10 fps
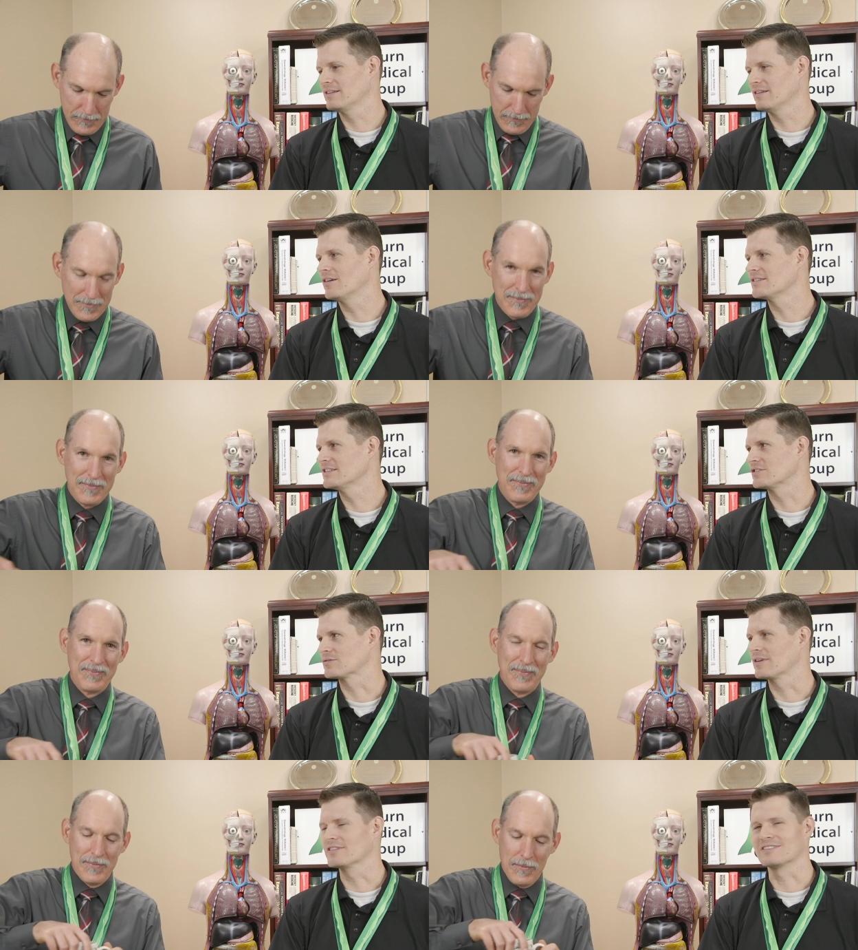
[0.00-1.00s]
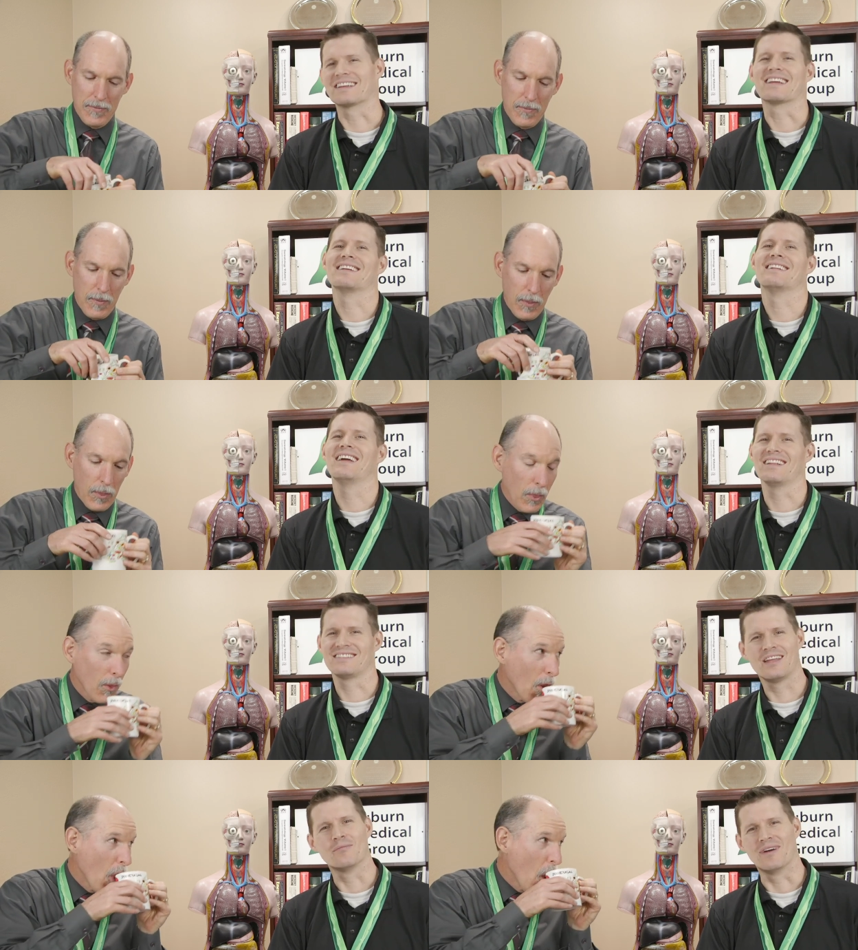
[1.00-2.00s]
Speaker 1: a long distance runner is like,
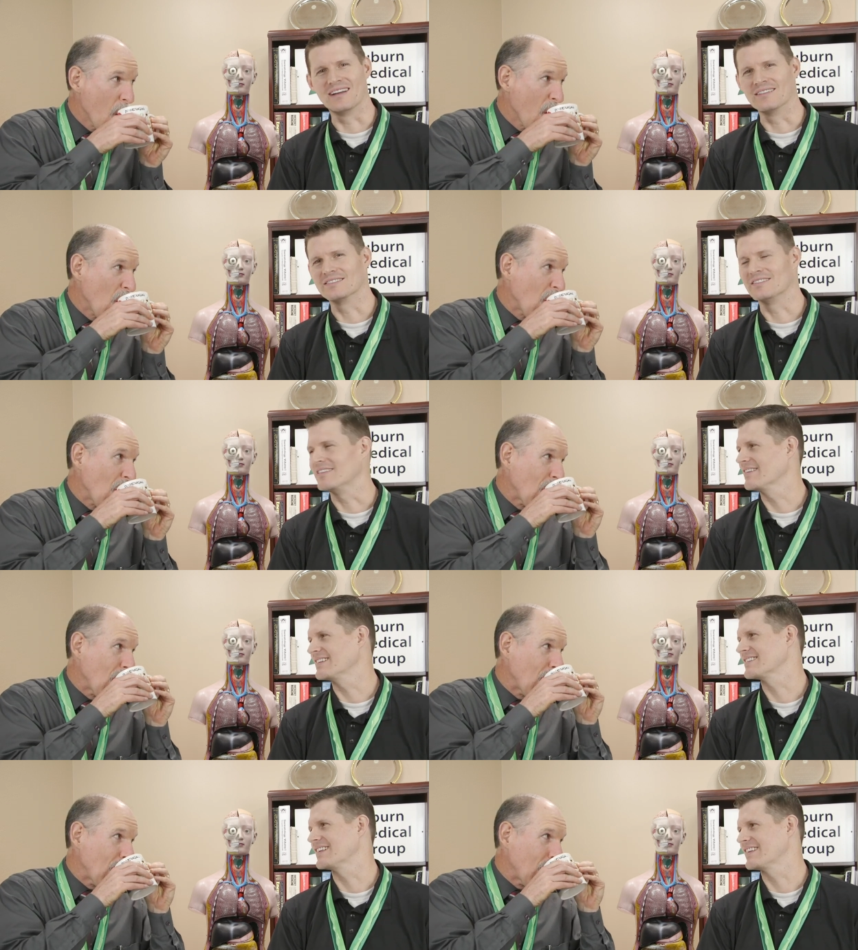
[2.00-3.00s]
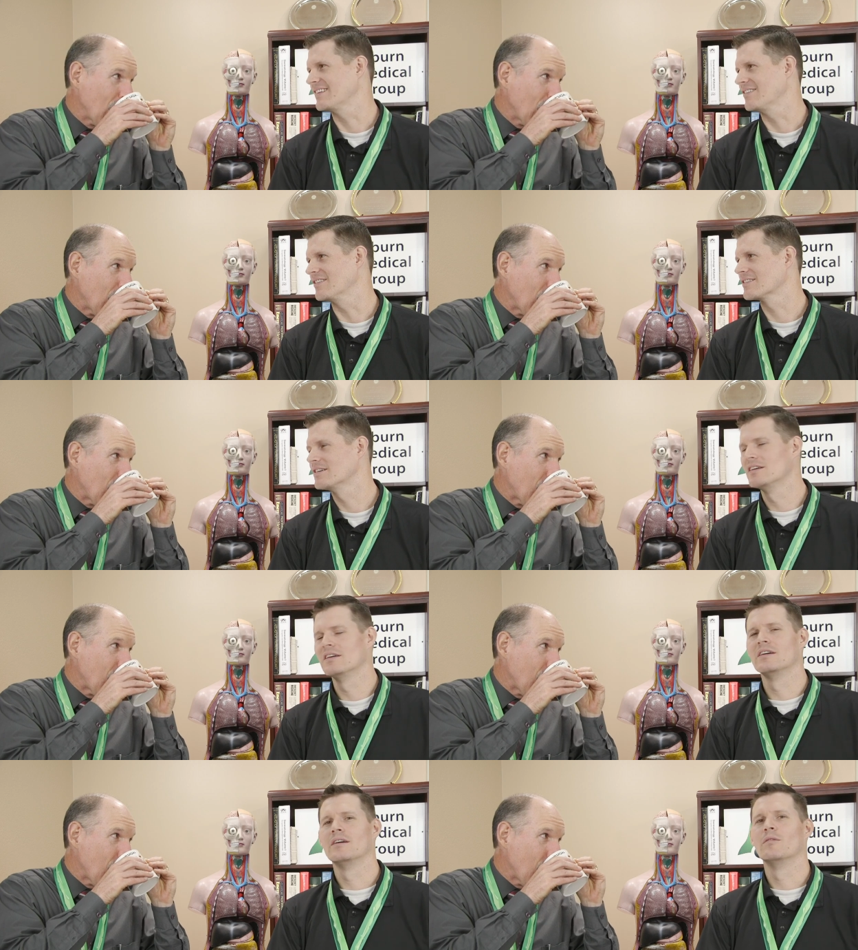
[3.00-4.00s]
10 miles. You know, that's not that long.
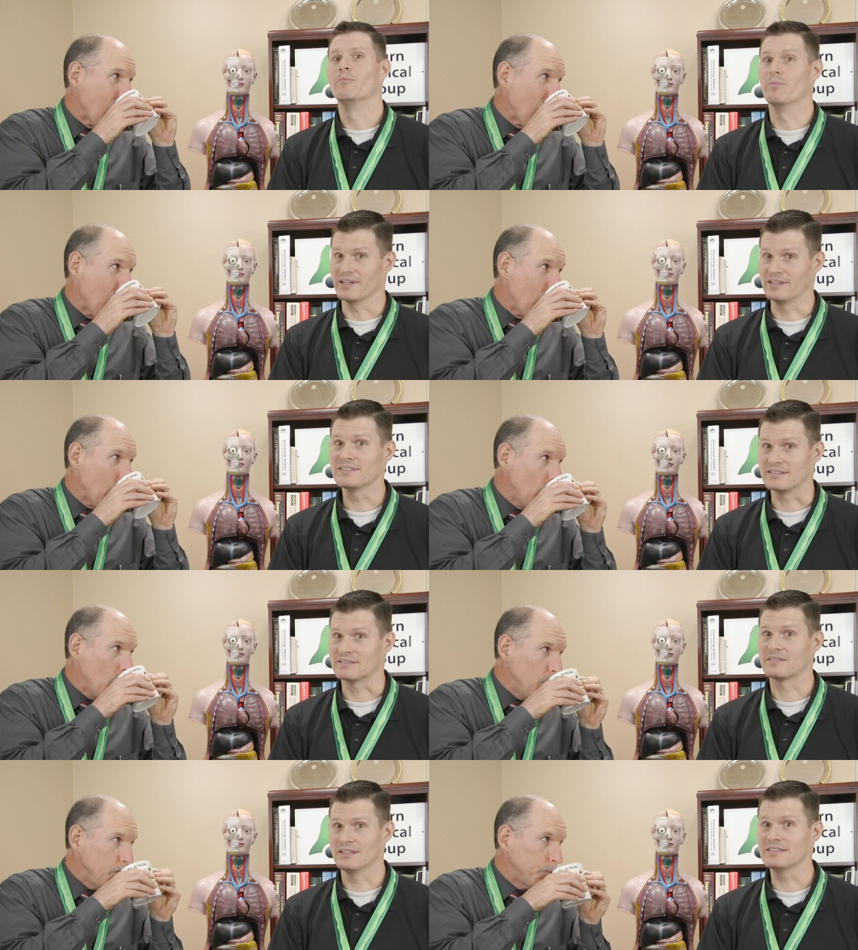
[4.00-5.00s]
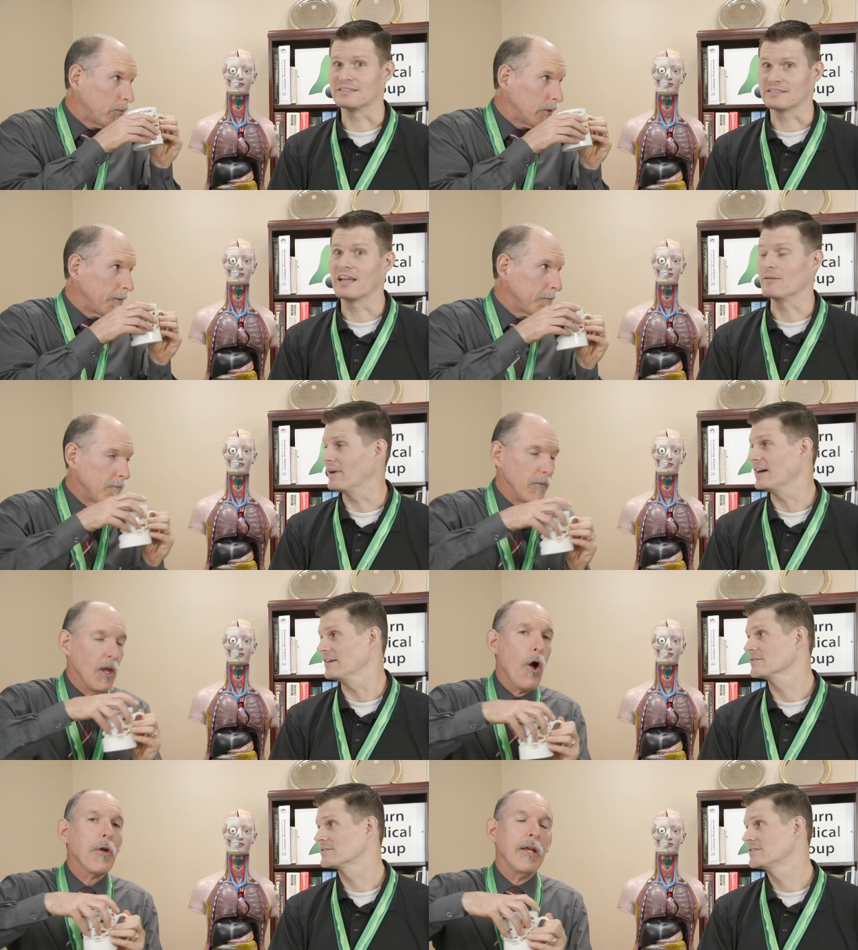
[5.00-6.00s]
But this is 10
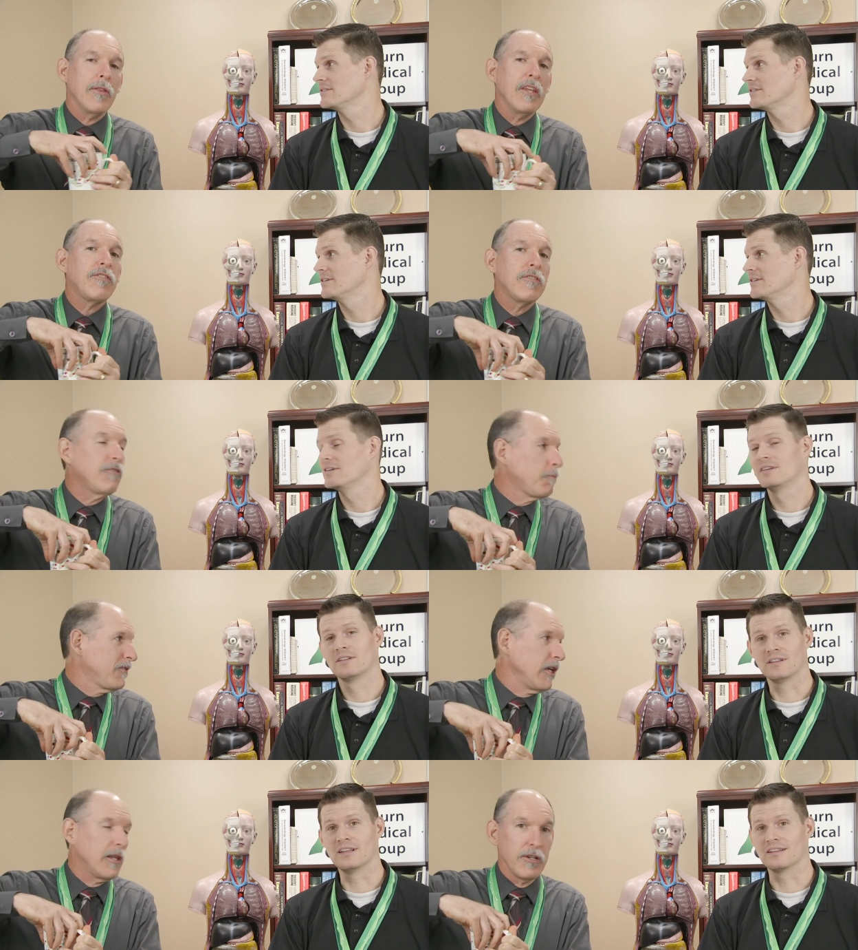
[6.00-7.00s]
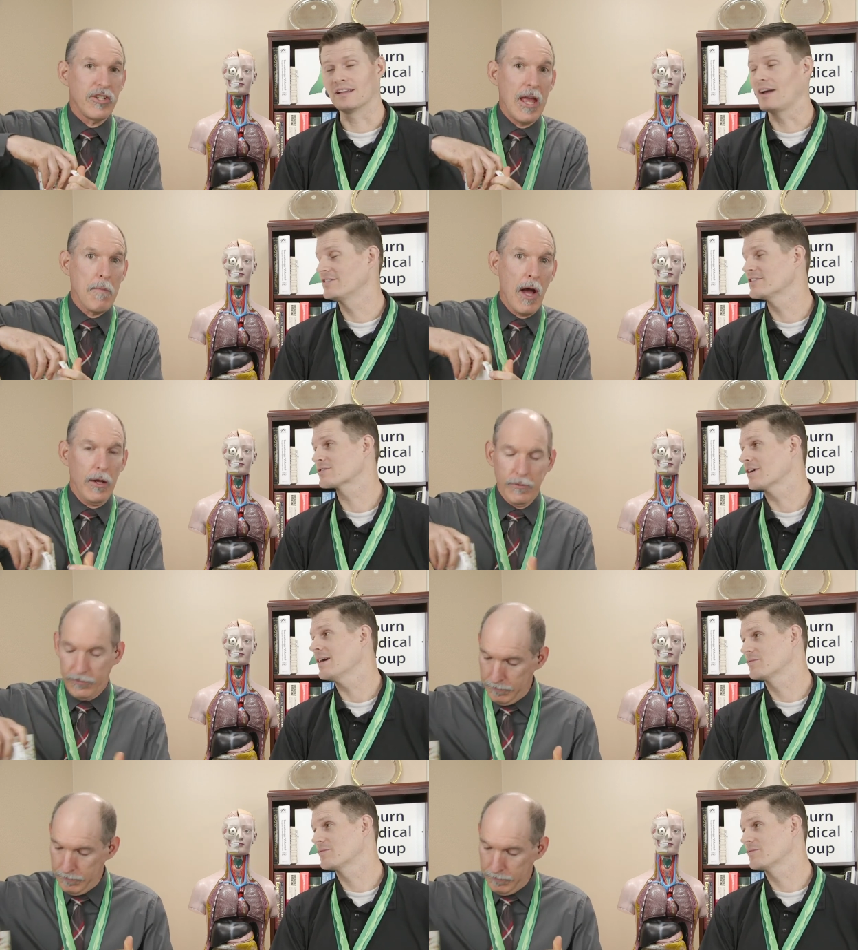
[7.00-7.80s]
miles.
Speaker 2: Okay, this particular 10 miles.